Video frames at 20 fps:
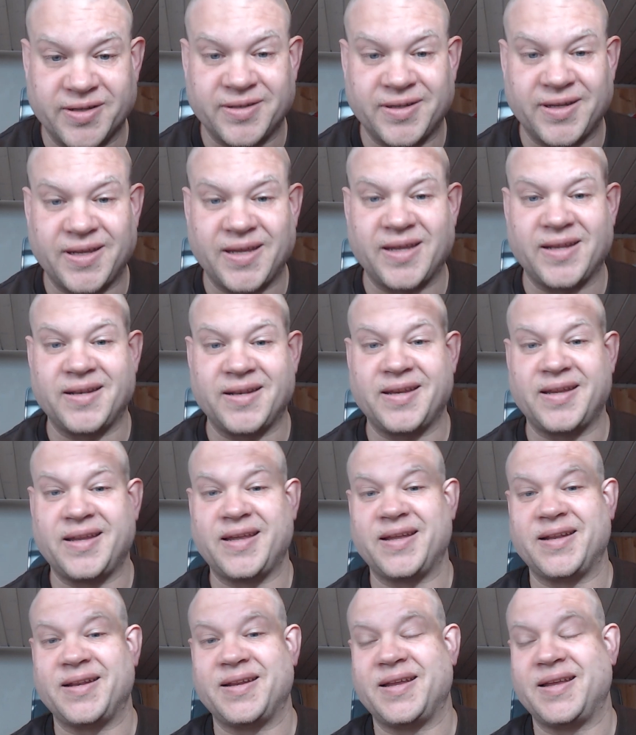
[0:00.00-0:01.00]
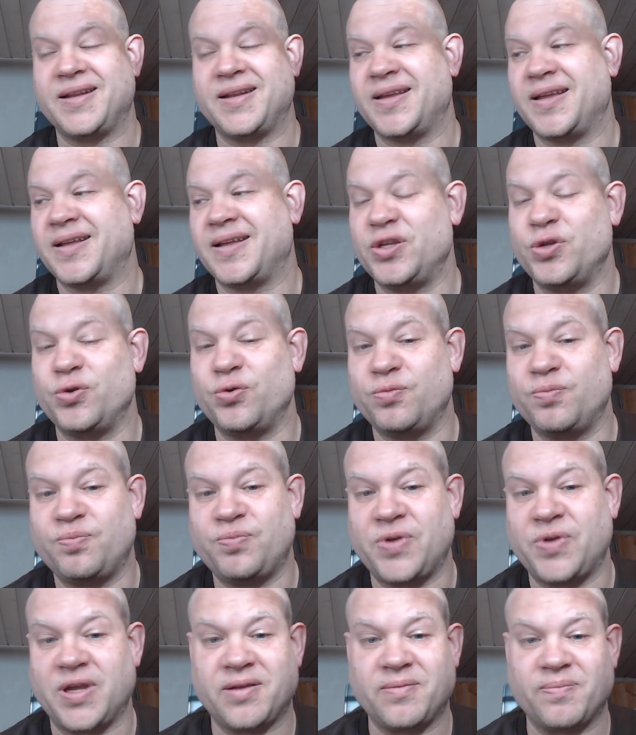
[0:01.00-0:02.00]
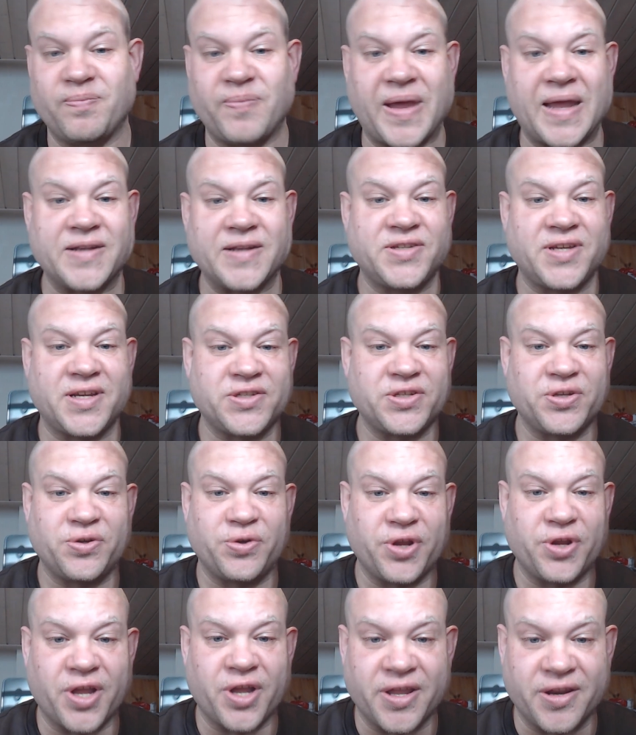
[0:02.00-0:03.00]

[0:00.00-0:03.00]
and you pick Manchester United,